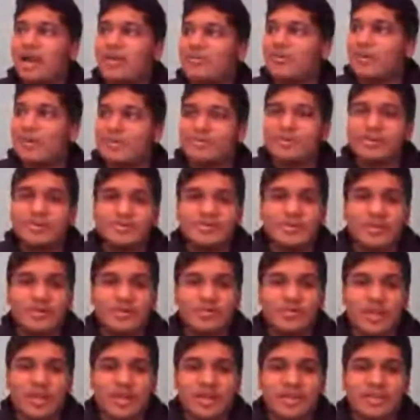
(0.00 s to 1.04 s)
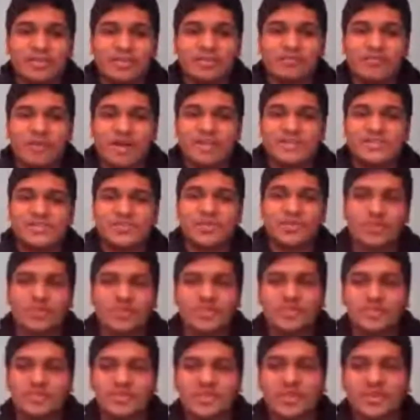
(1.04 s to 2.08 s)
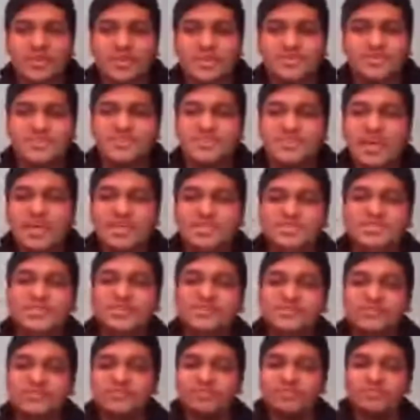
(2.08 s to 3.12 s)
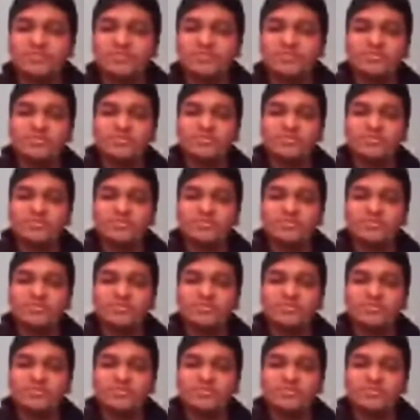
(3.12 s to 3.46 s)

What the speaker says: they were like in the red zone and like he just accidentally threw it like that.